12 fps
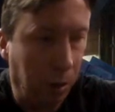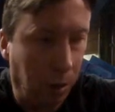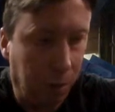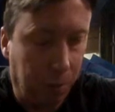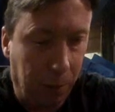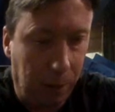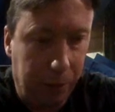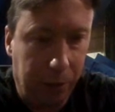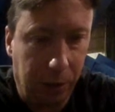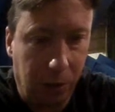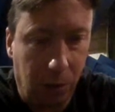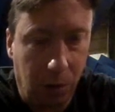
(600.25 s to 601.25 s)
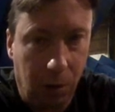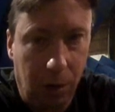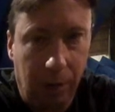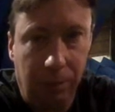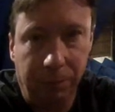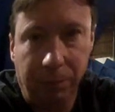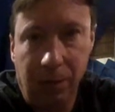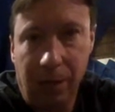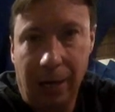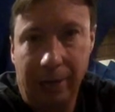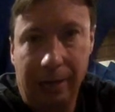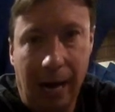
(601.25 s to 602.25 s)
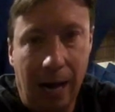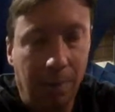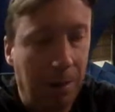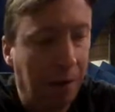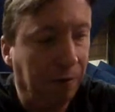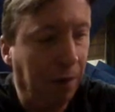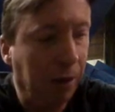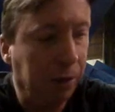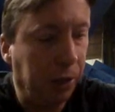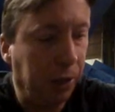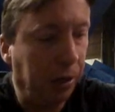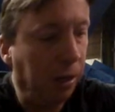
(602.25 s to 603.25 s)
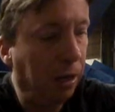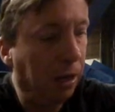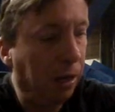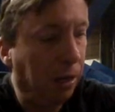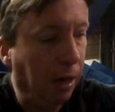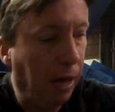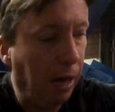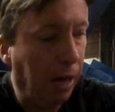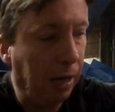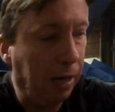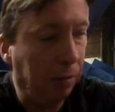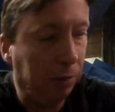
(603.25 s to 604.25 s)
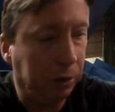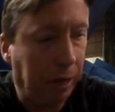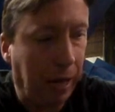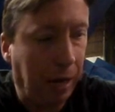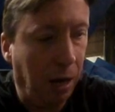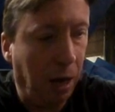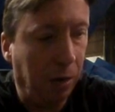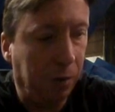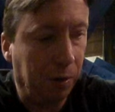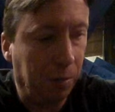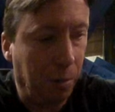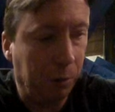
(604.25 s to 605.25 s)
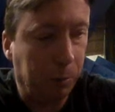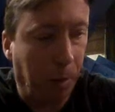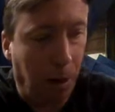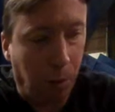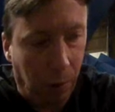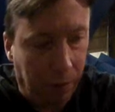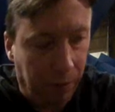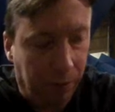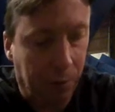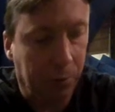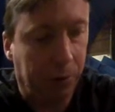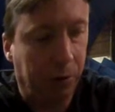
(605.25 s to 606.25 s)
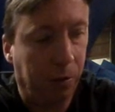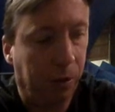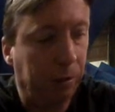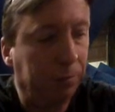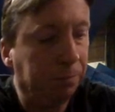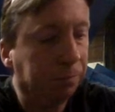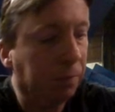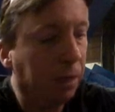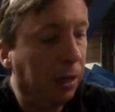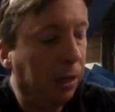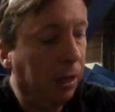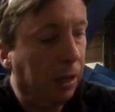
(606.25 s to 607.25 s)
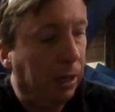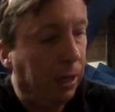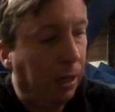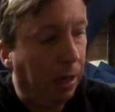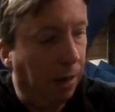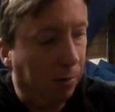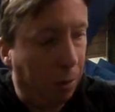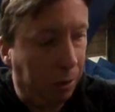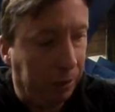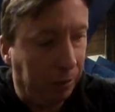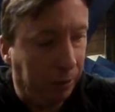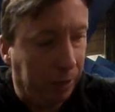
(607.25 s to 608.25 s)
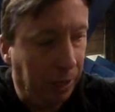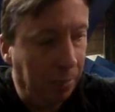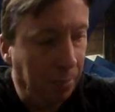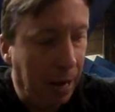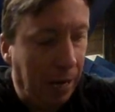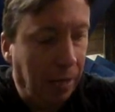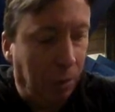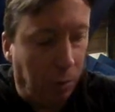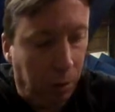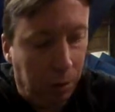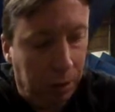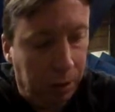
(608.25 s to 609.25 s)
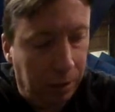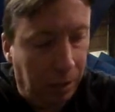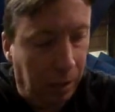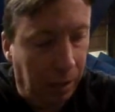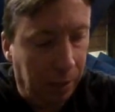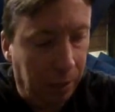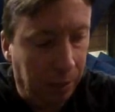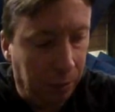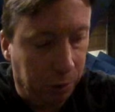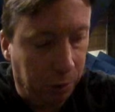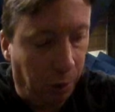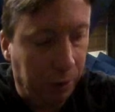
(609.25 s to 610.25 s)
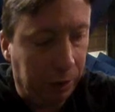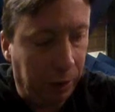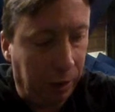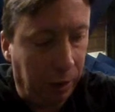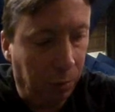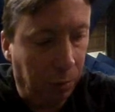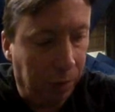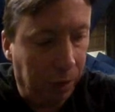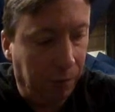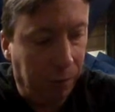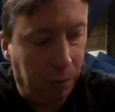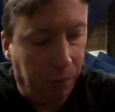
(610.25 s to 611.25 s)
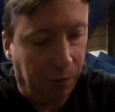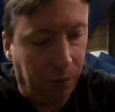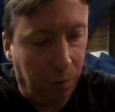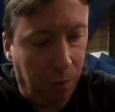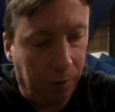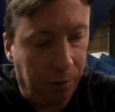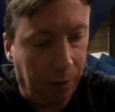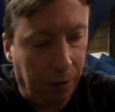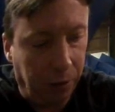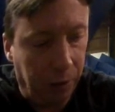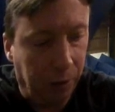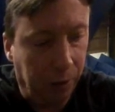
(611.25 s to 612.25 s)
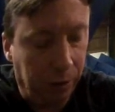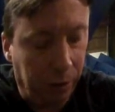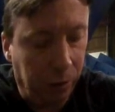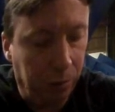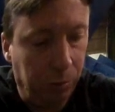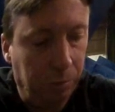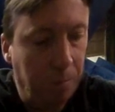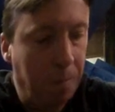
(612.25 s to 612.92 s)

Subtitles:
an overpressure, or a tire malfunction, it will stay in auto for the most part, waiting for material. Of course, if it's in manual, your joystick here will give you the 4 things you can do